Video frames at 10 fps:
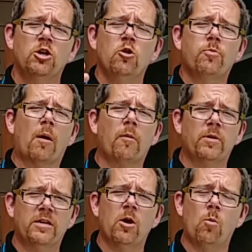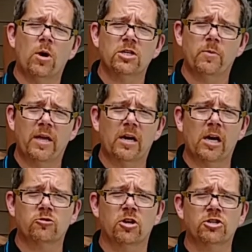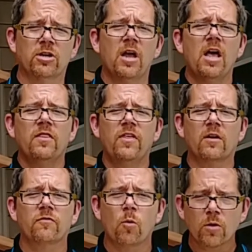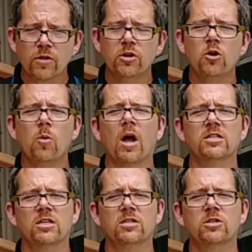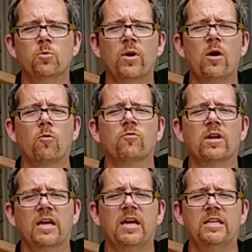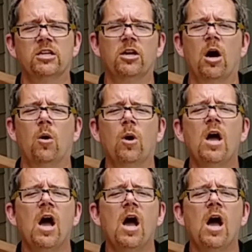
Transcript: You probably don't want to be an electrician. Therefore, the nuances we don't really need to know.